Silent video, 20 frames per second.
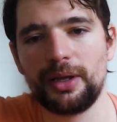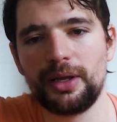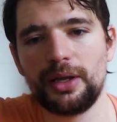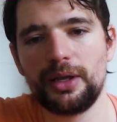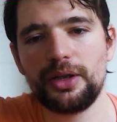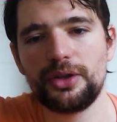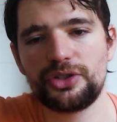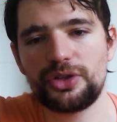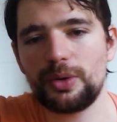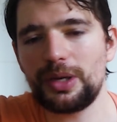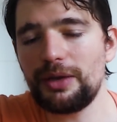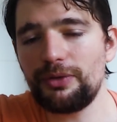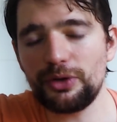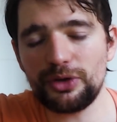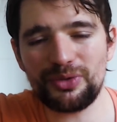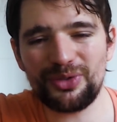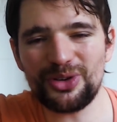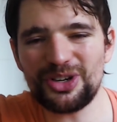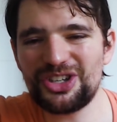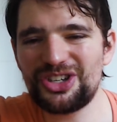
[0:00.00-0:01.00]
So even
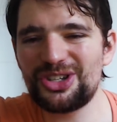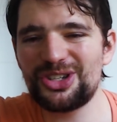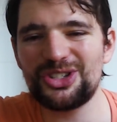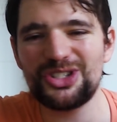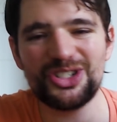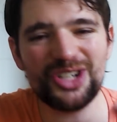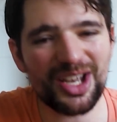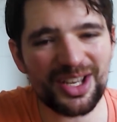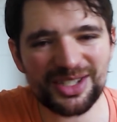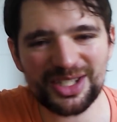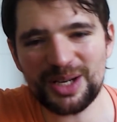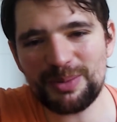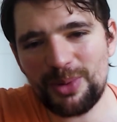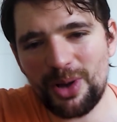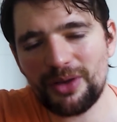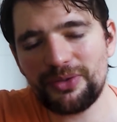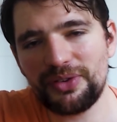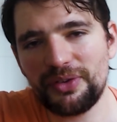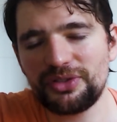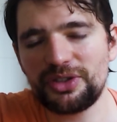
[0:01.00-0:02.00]
if you're just
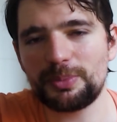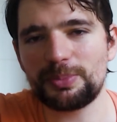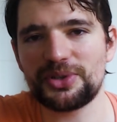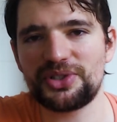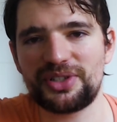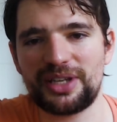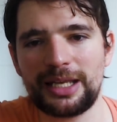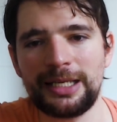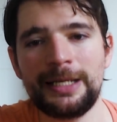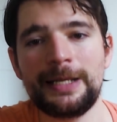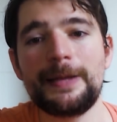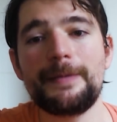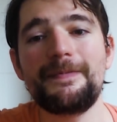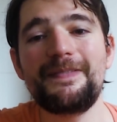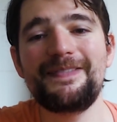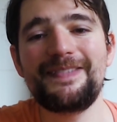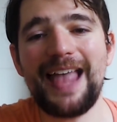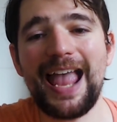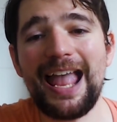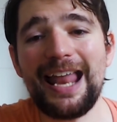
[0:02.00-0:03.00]
above 50%,
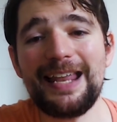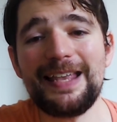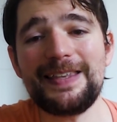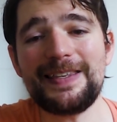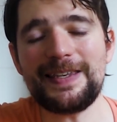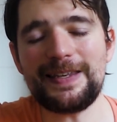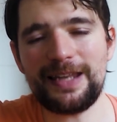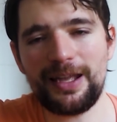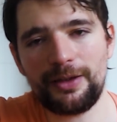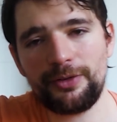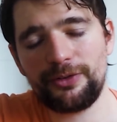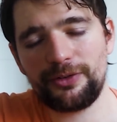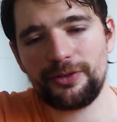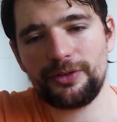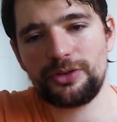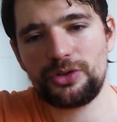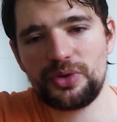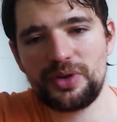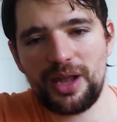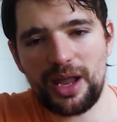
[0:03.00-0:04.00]
that is enough
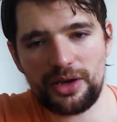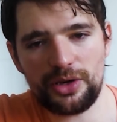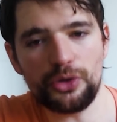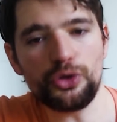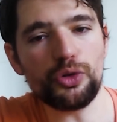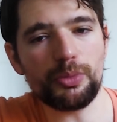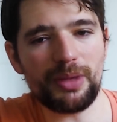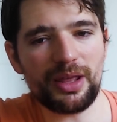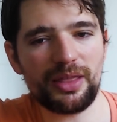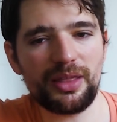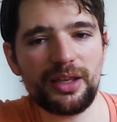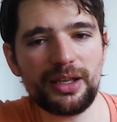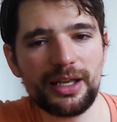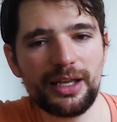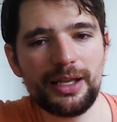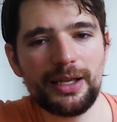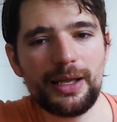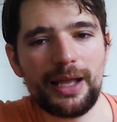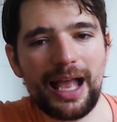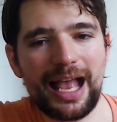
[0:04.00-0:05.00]
to get you to Mythic
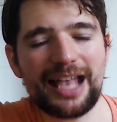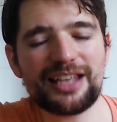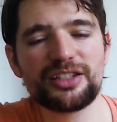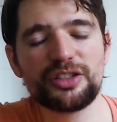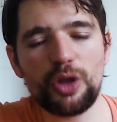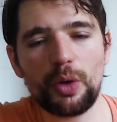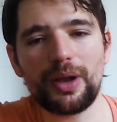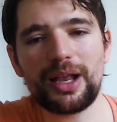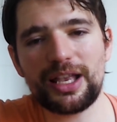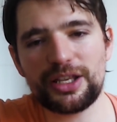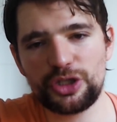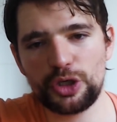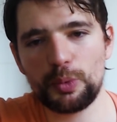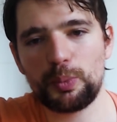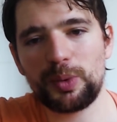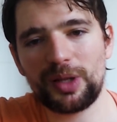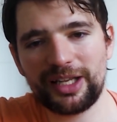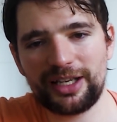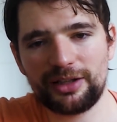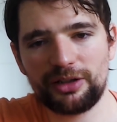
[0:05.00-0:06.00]
as long as you
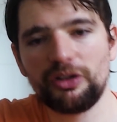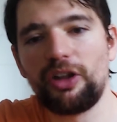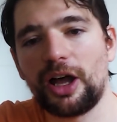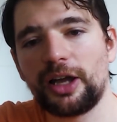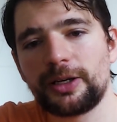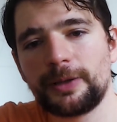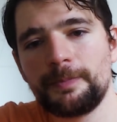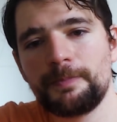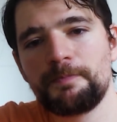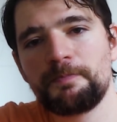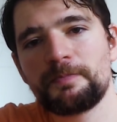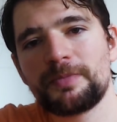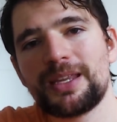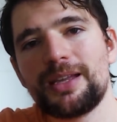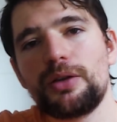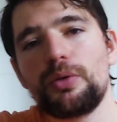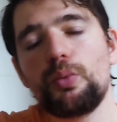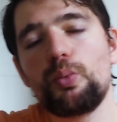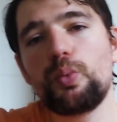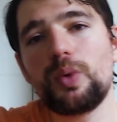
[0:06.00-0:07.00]
play a lot.
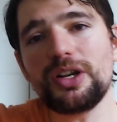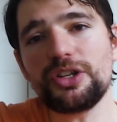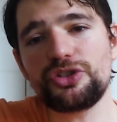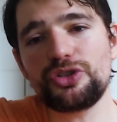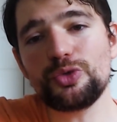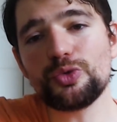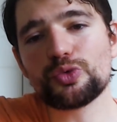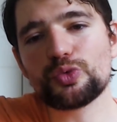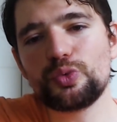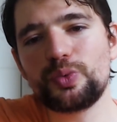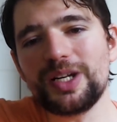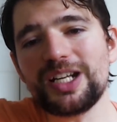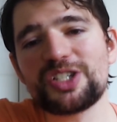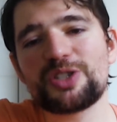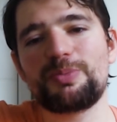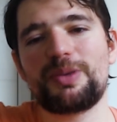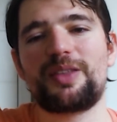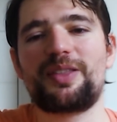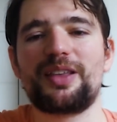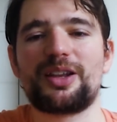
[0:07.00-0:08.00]
Once you reach
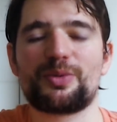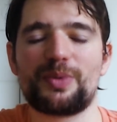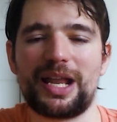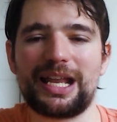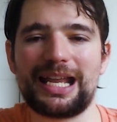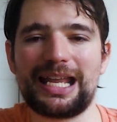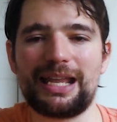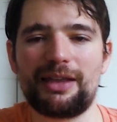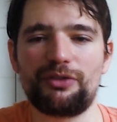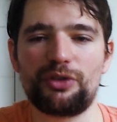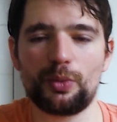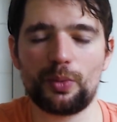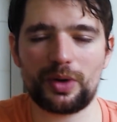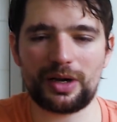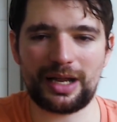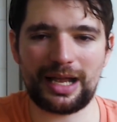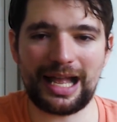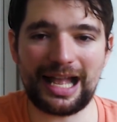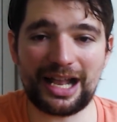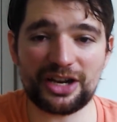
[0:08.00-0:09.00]
Mythic ranking, if you want
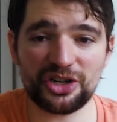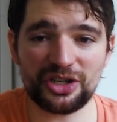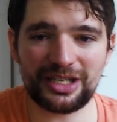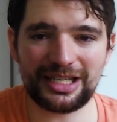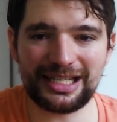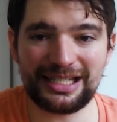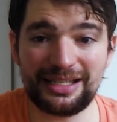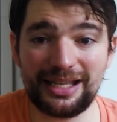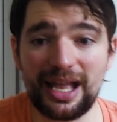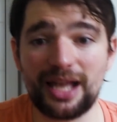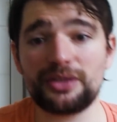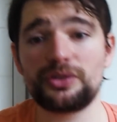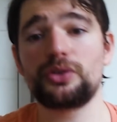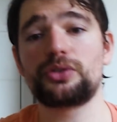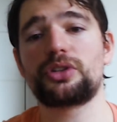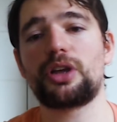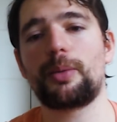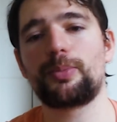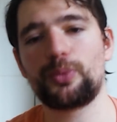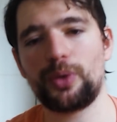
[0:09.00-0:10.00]
to actually get to
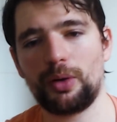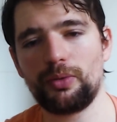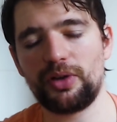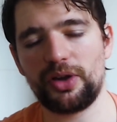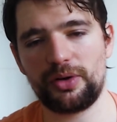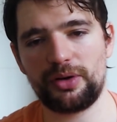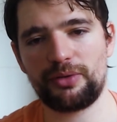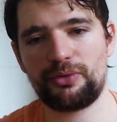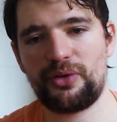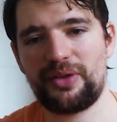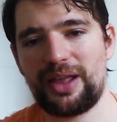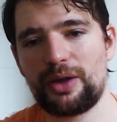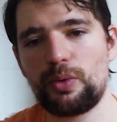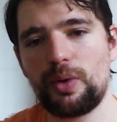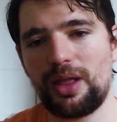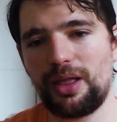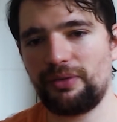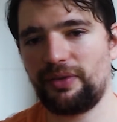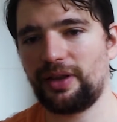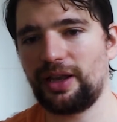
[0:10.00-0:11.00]
top 1200 for that
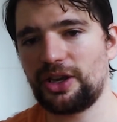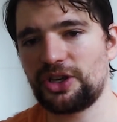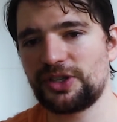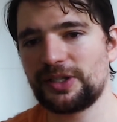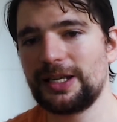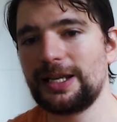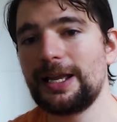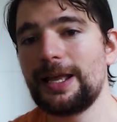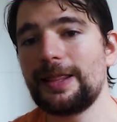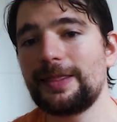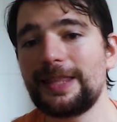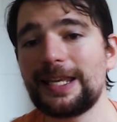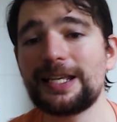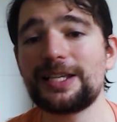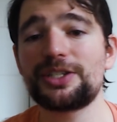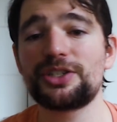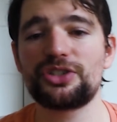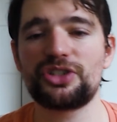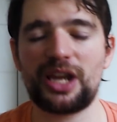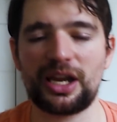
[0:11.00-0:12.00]
qualification,
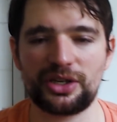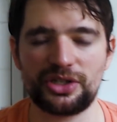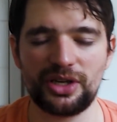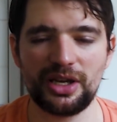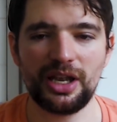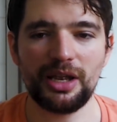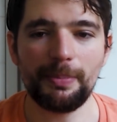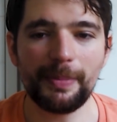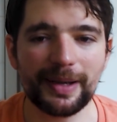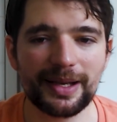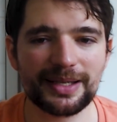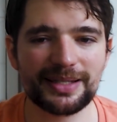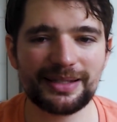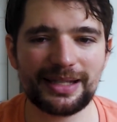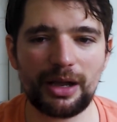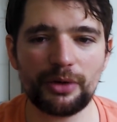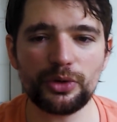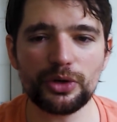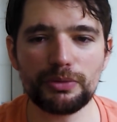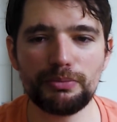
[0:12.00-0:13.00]
things change because
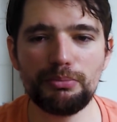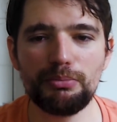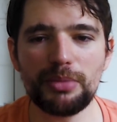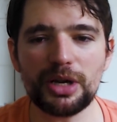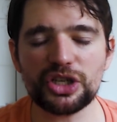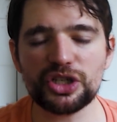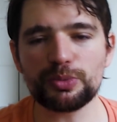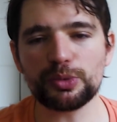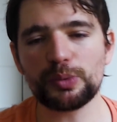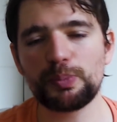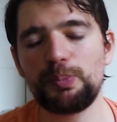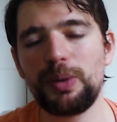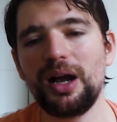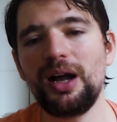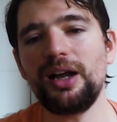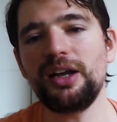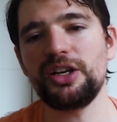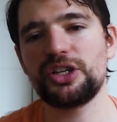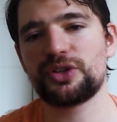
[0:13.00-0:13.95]
now you're much more punished